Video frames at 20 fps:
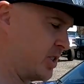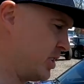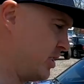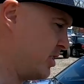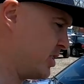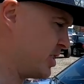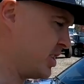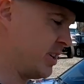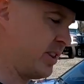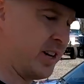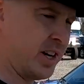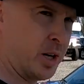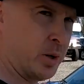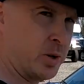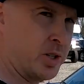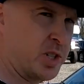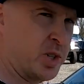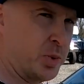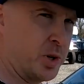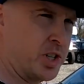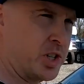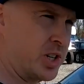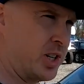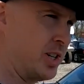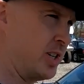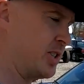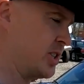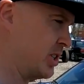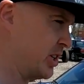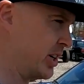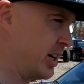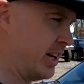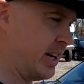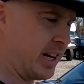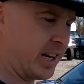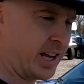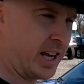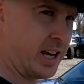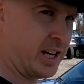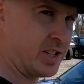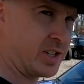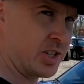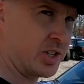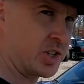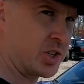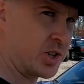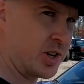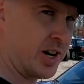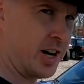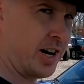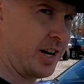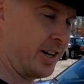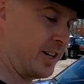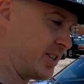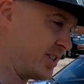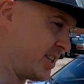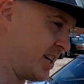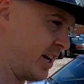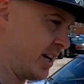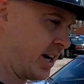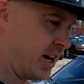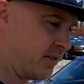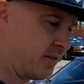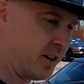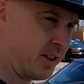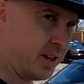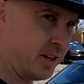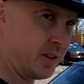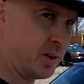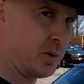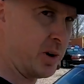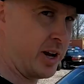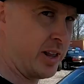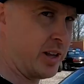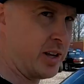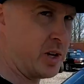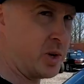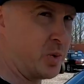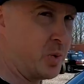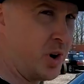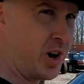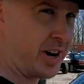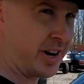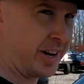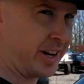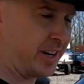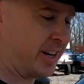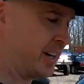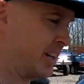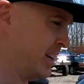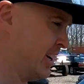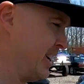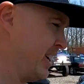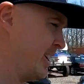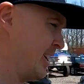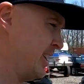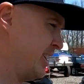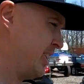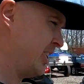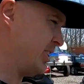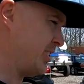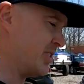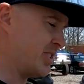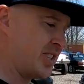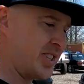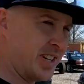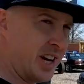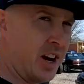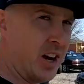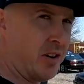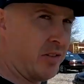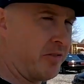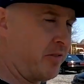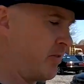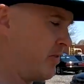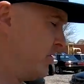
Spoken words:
So you're sitting there with switches, looking at gauges, trying to set everything the way that you want it yourself.